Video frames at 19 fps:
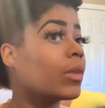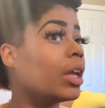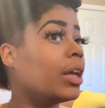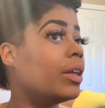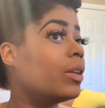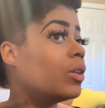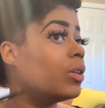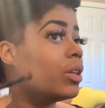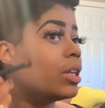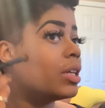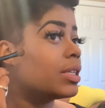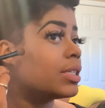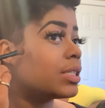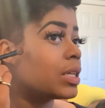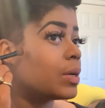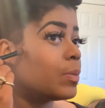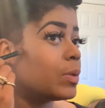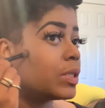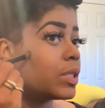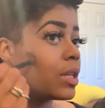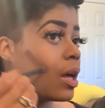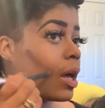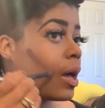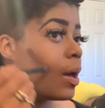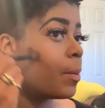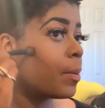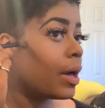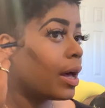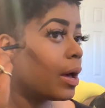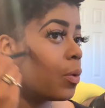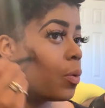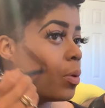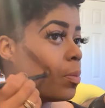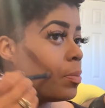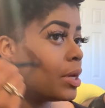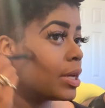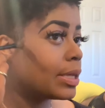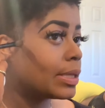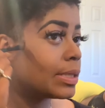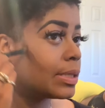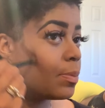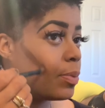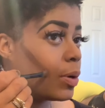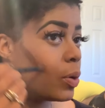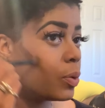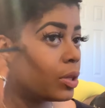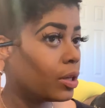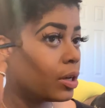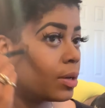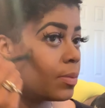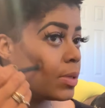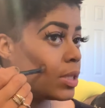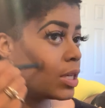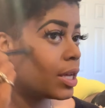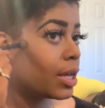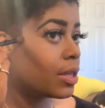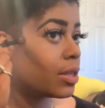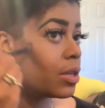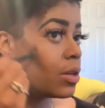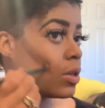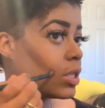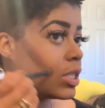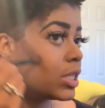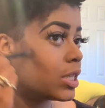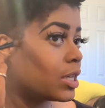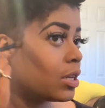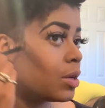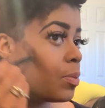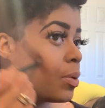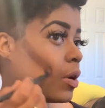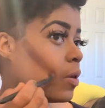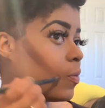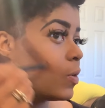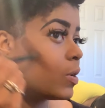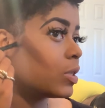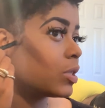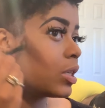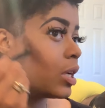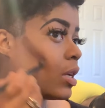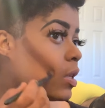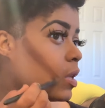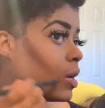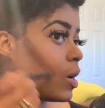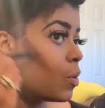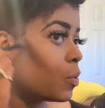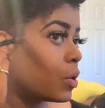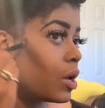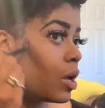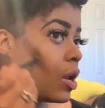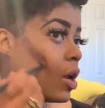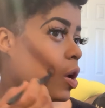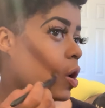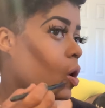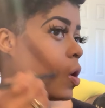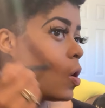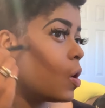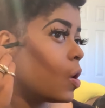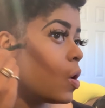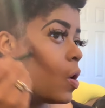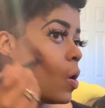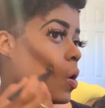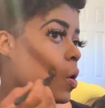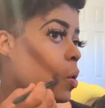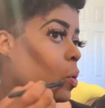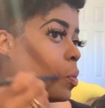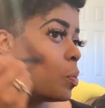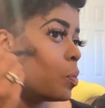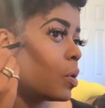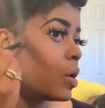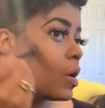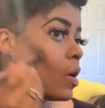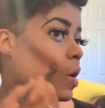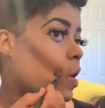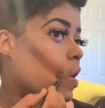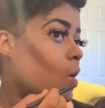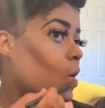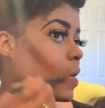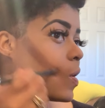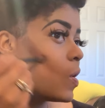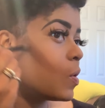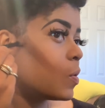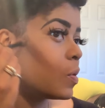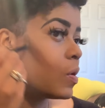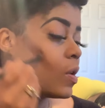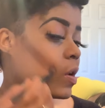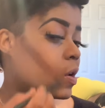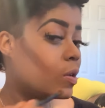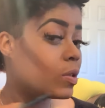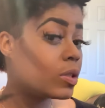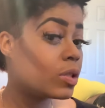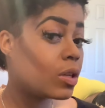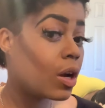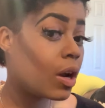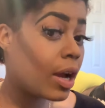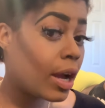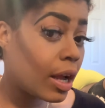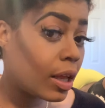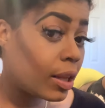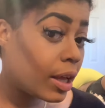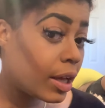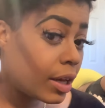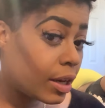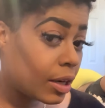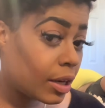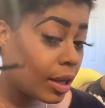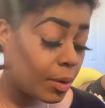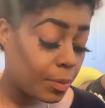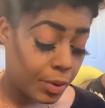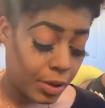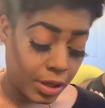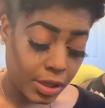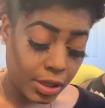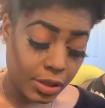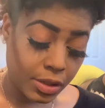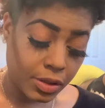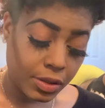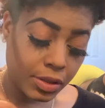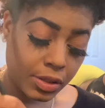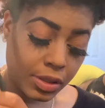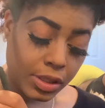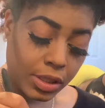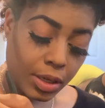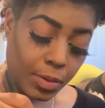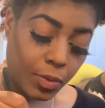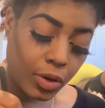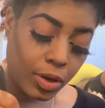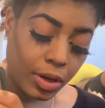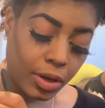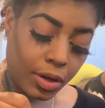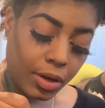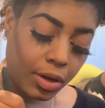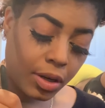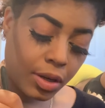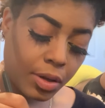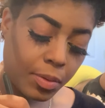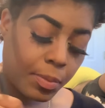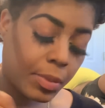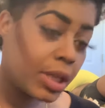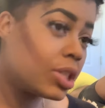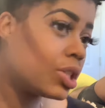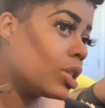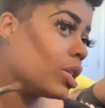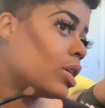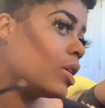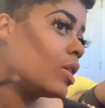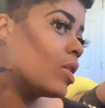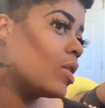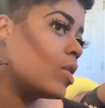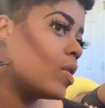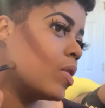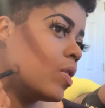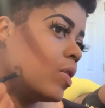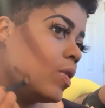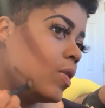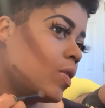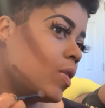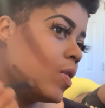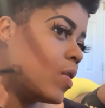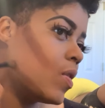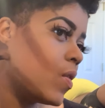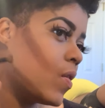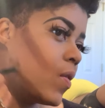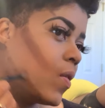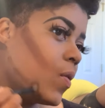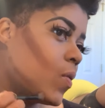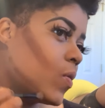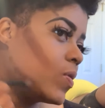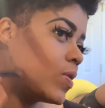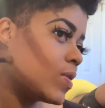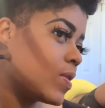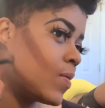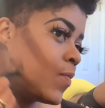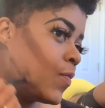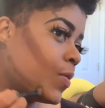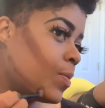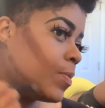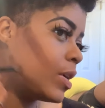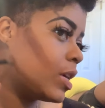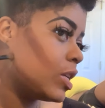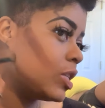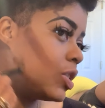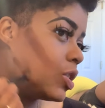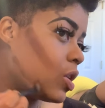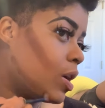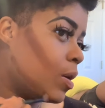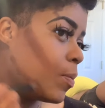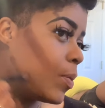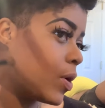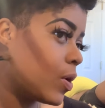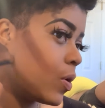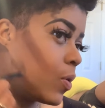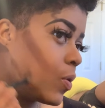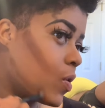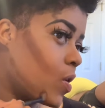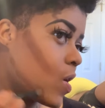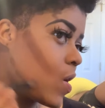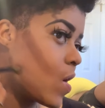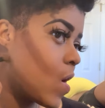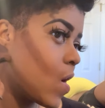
In the summertime, I will mix both of them together to get a perfect shade that I want. But I go in and I start highlighting. I put some on my cheek, some for my jawbone,